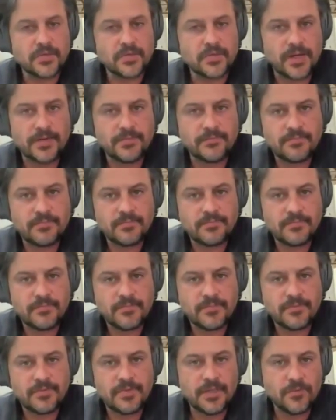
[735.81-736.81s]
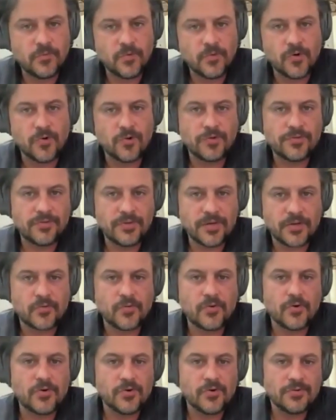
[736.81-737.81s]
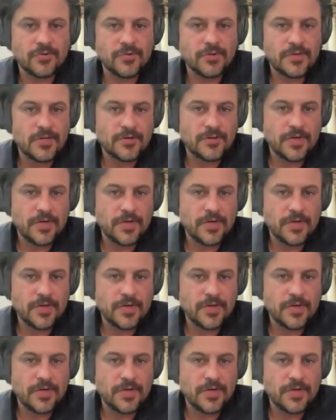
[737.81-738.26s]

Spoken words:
between: thin wall, thick wall,